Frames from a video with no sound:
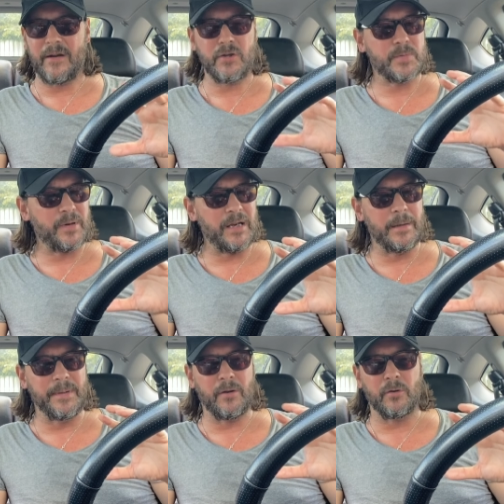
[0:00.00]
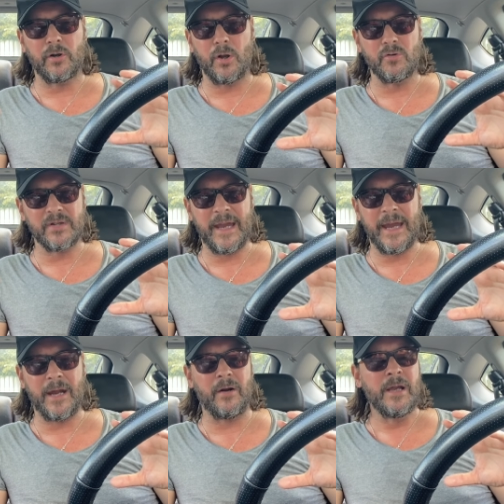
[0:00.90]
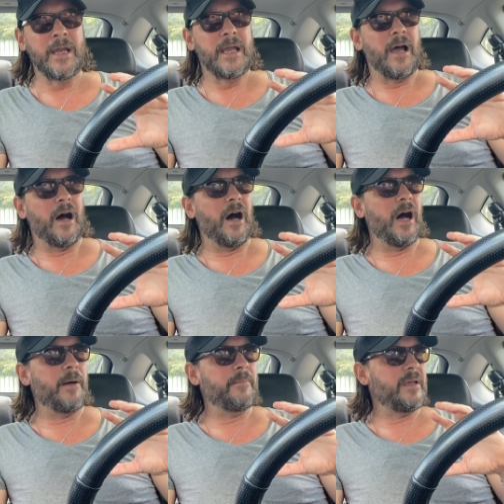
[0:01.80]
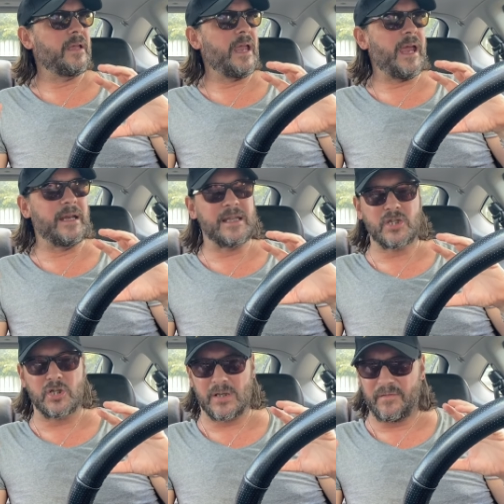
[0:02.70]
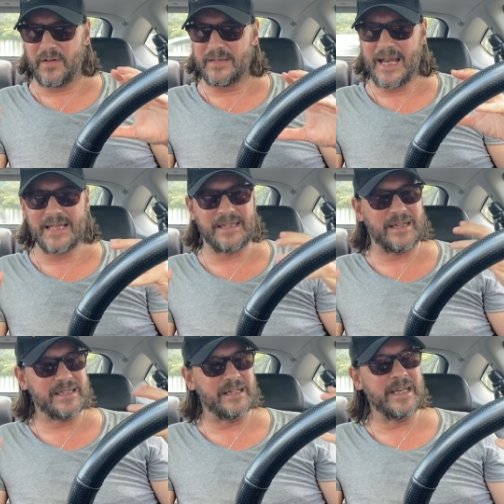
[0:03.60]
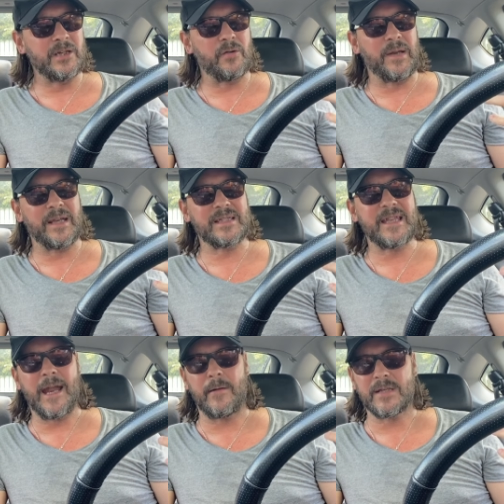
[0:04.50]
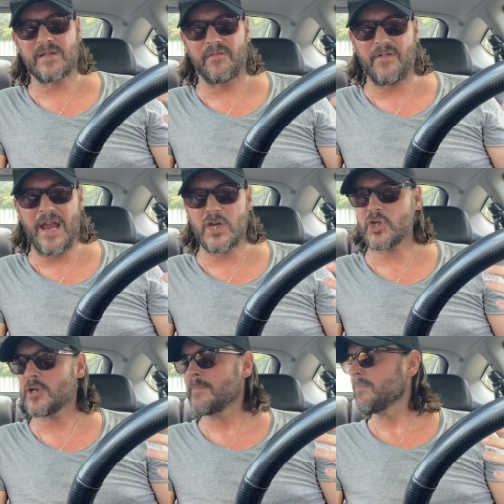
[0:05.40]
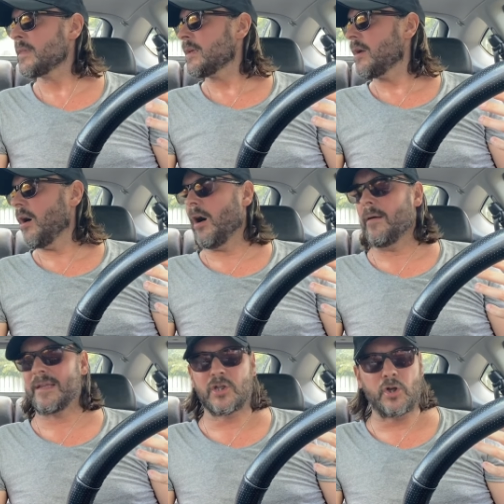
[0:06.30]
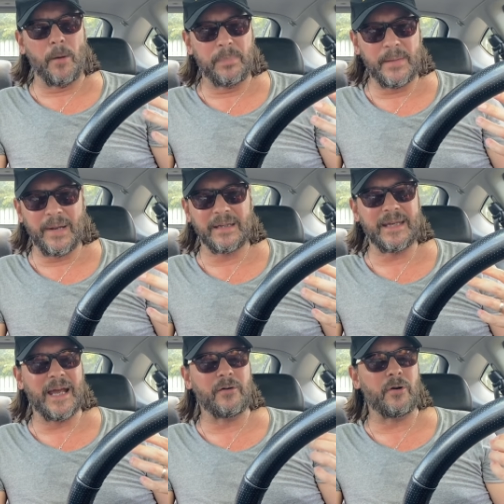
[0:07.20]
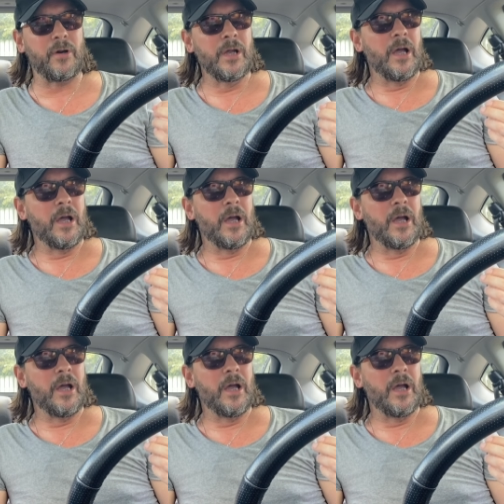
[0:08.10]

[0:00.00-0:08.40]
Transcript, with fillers: You spray a little bit on clothes and hair, um, and it's just fantastic. It's lingering, it's there, it's fresh. Um, it's compliment getter.